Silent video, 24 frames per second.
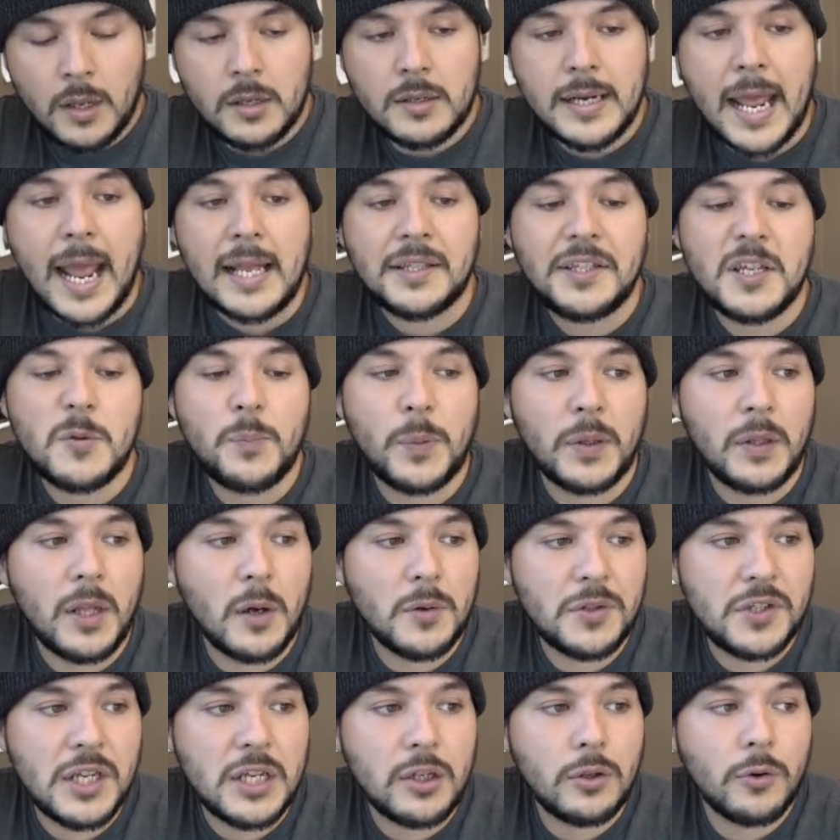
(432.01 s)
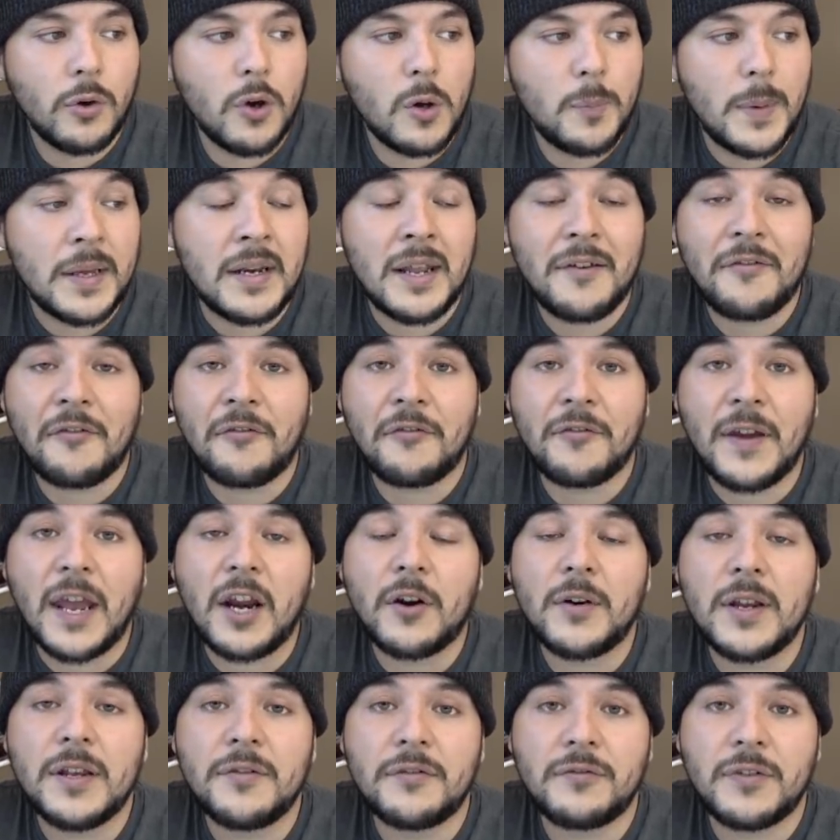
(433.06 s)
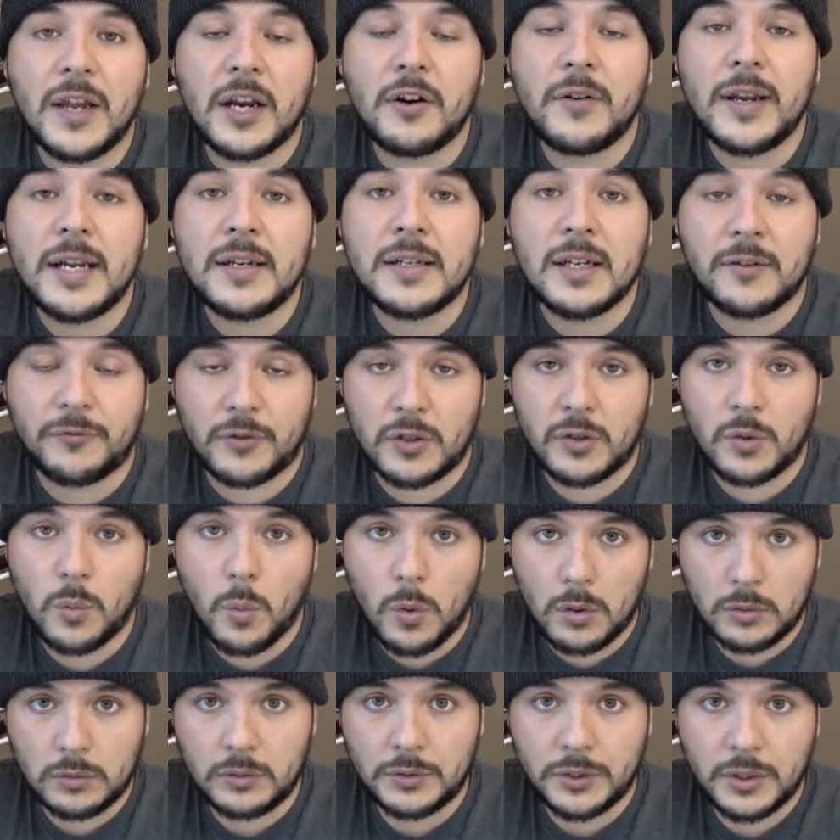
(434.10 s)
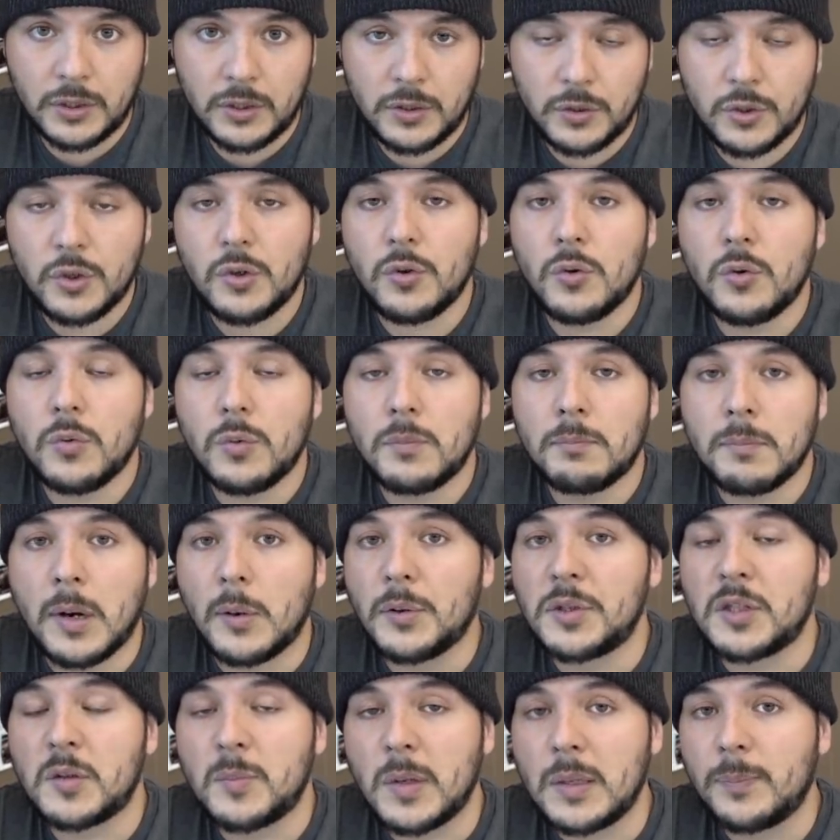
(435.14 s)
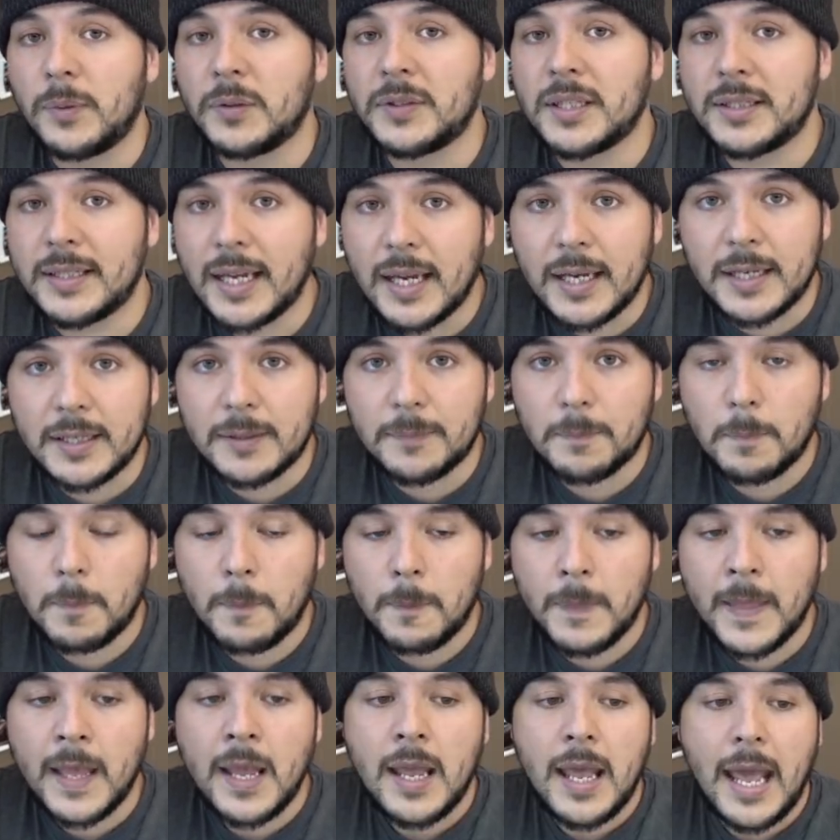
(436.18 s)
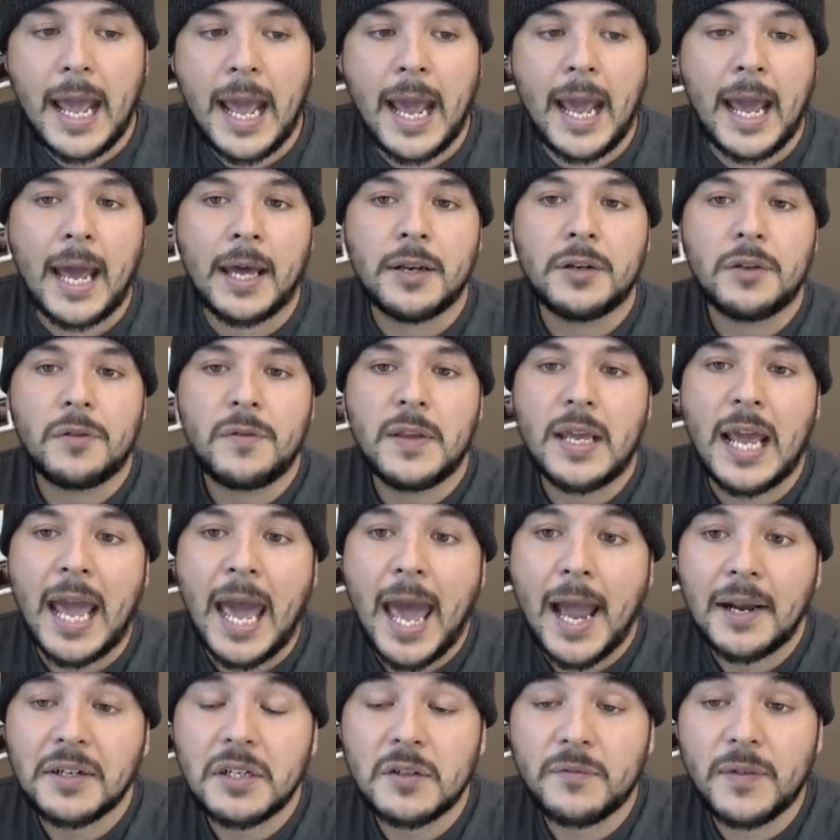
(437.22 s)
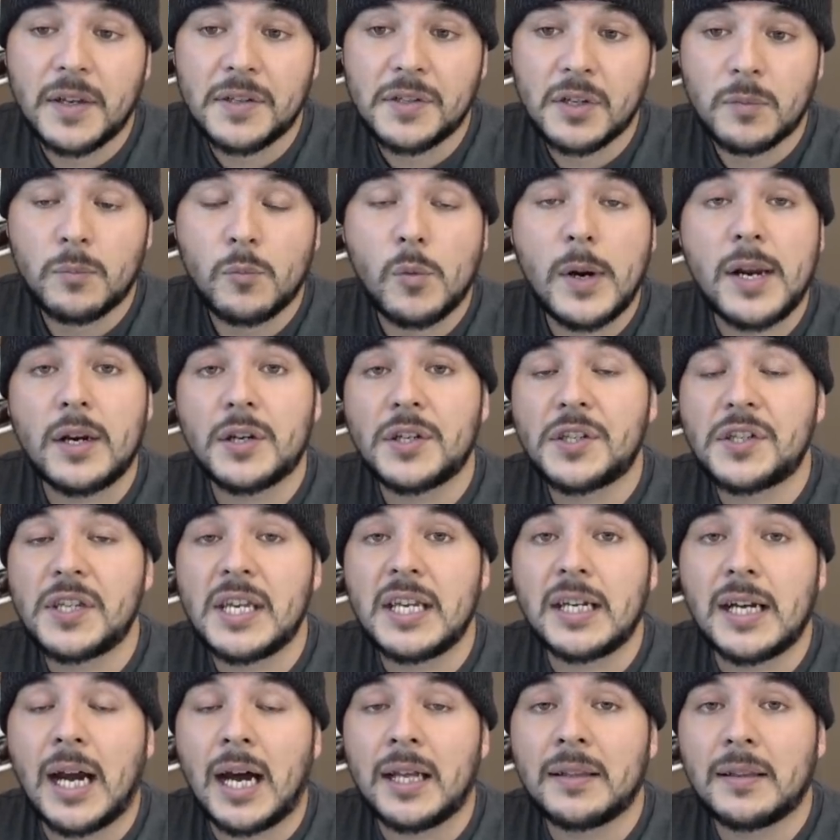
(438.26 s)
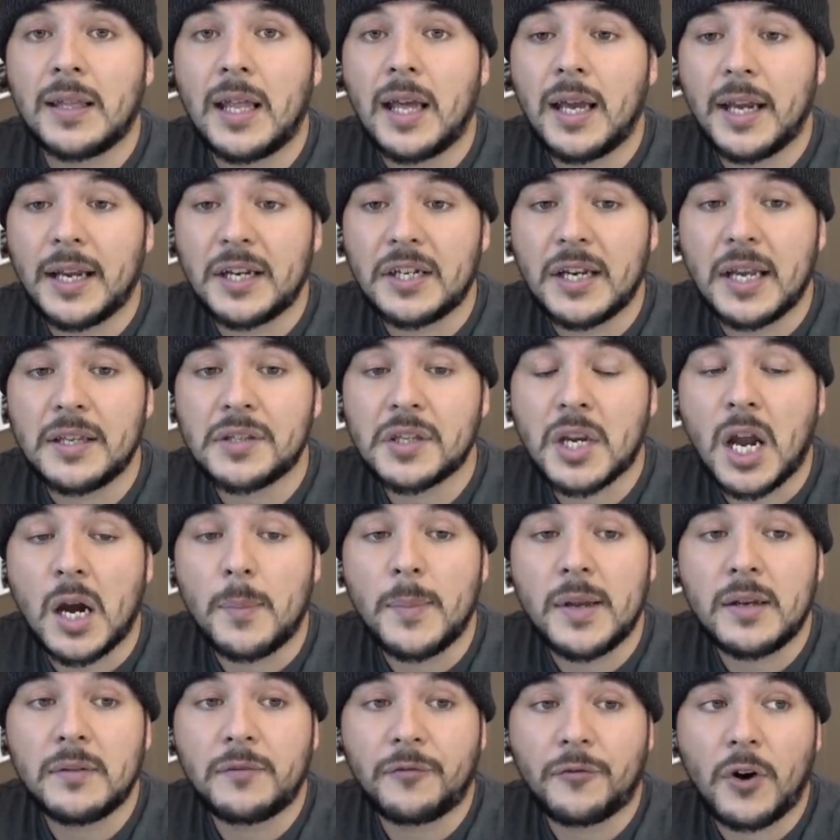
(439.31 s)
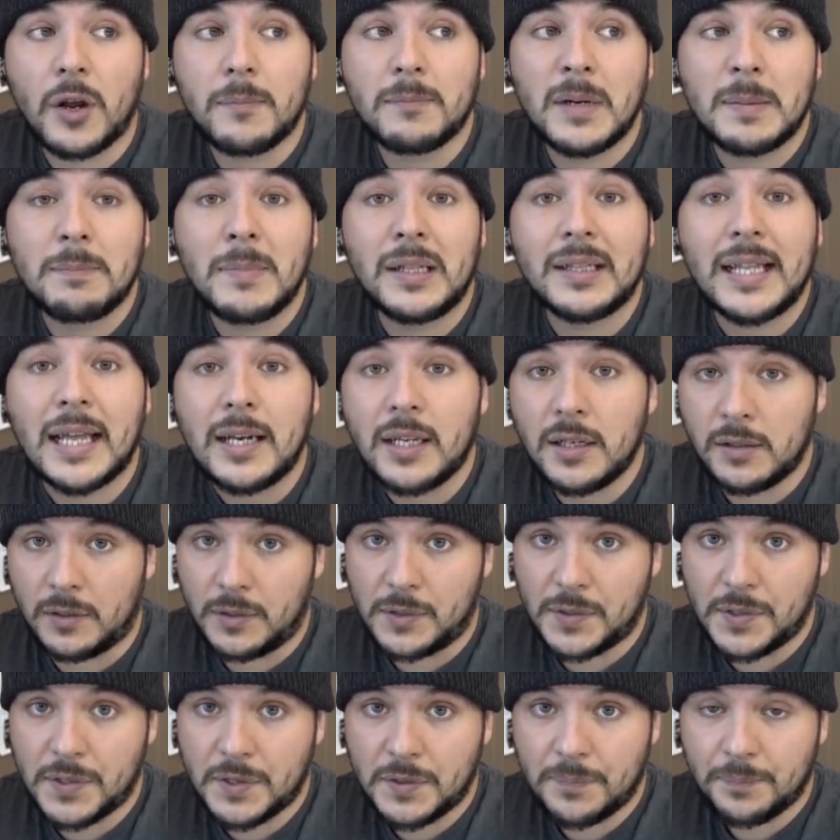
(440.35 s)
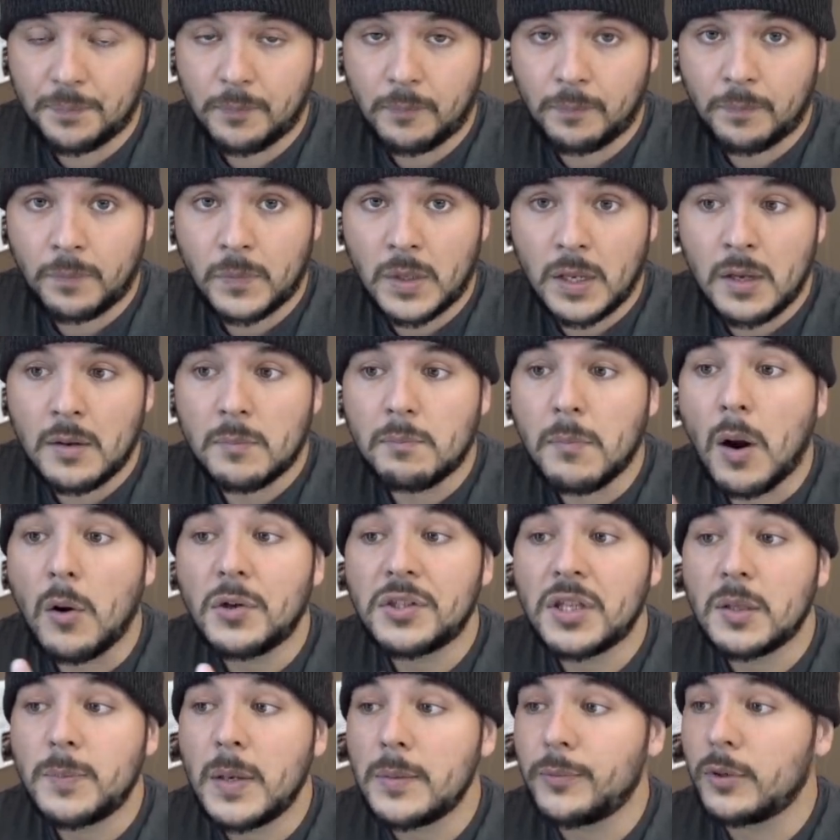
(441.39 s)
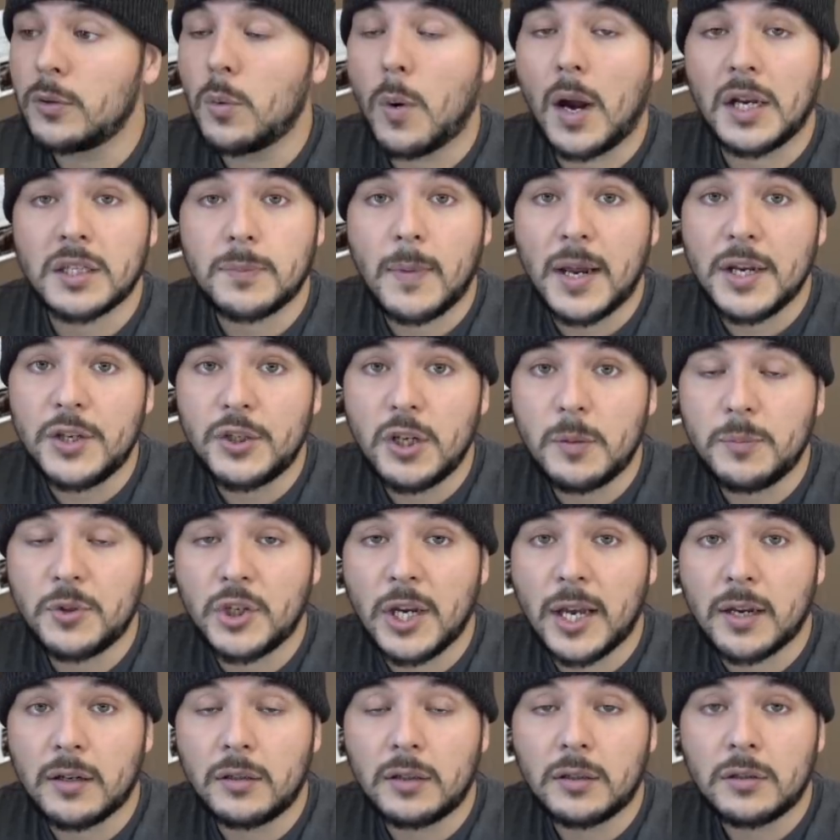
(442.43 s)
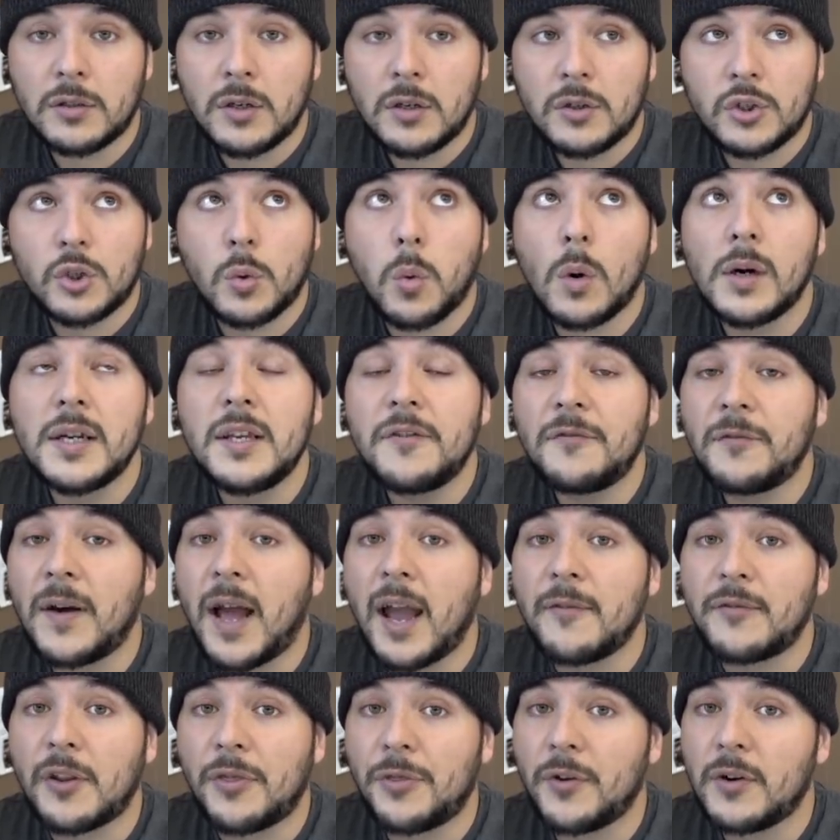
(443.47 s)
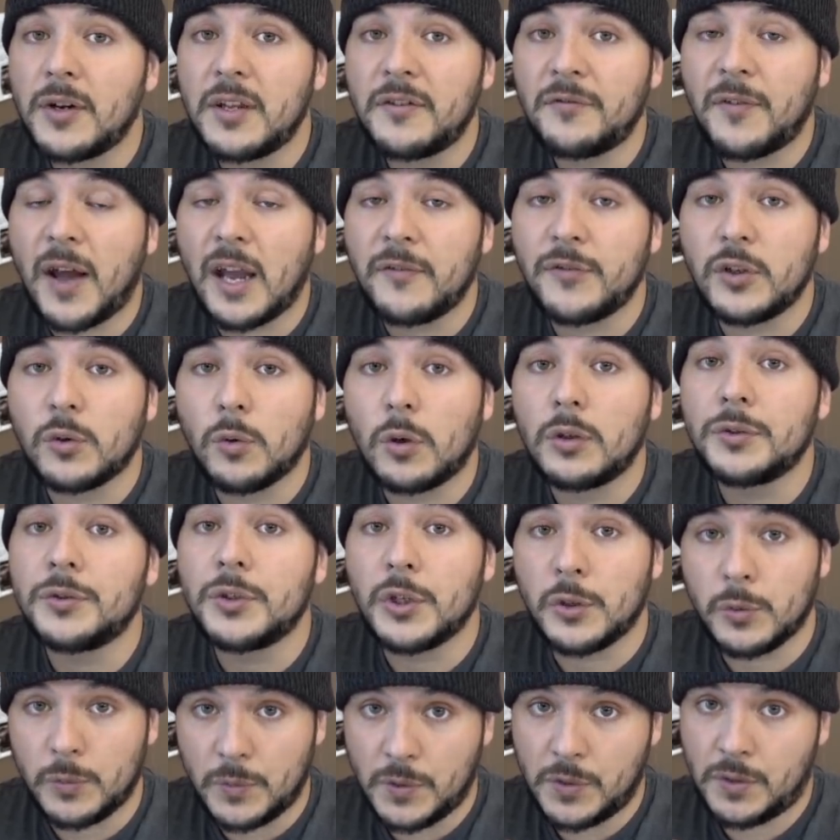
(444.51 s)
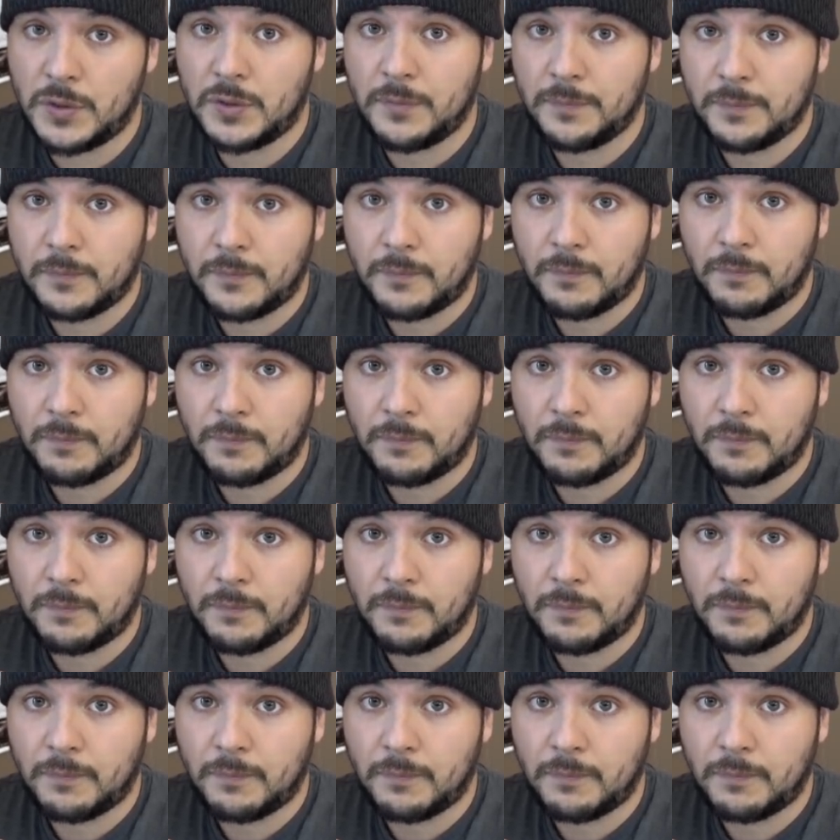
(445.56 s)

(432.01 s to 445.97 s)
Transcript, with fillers: Nancy Pelosi grew up in a very, very different world to most people today. And the activism we are seeing online is coming from millennials. Most of the people who watch my YouTube channel, 25 to 35-year-old dudes.